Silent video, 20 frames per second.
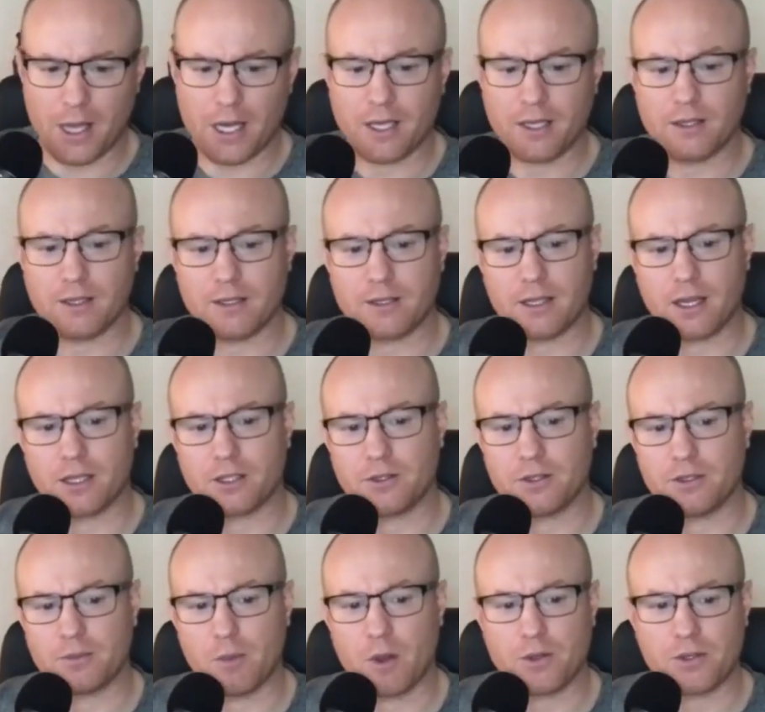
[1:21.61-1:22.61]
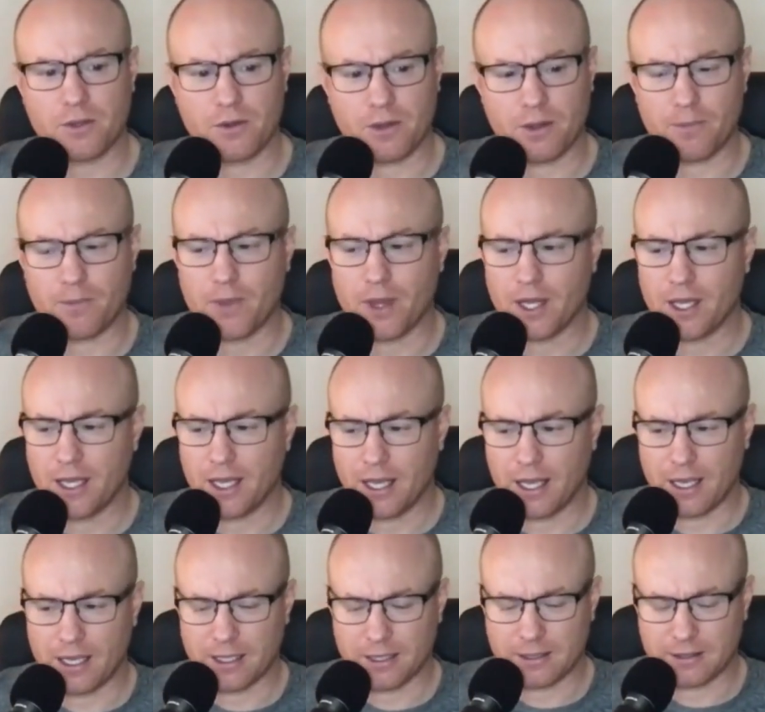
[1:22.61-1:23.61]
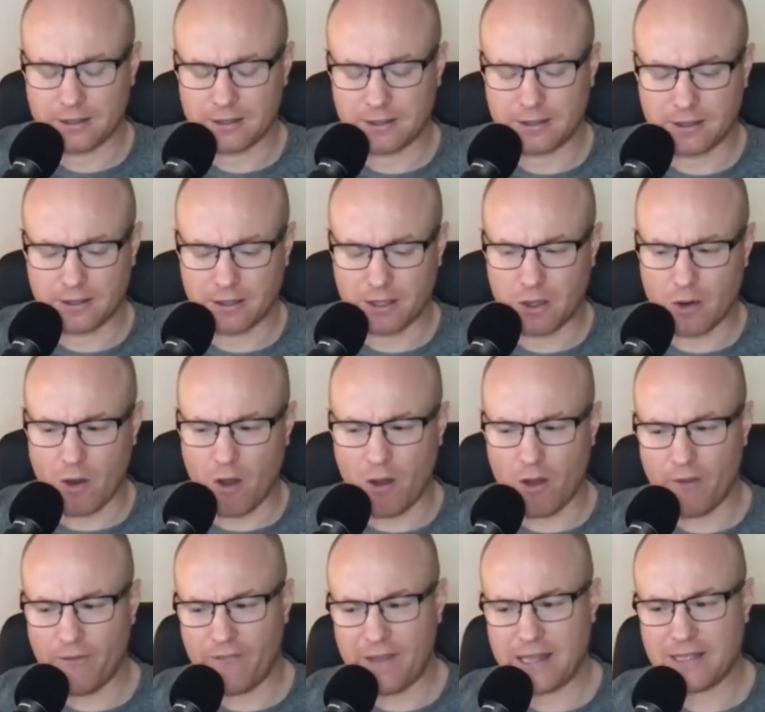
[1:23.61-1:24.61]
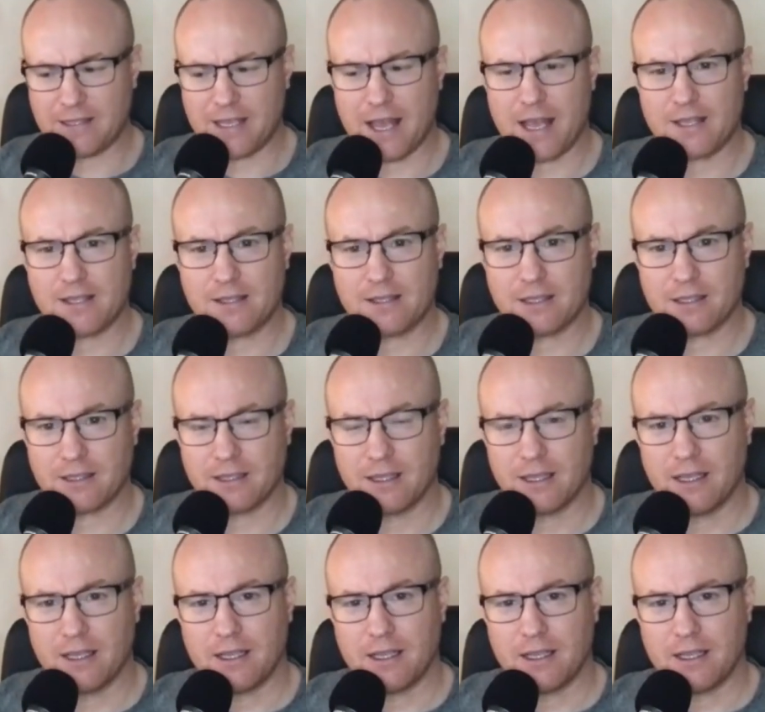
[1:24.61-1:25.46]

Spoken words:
of these countries, most of them, and they're all fantastic,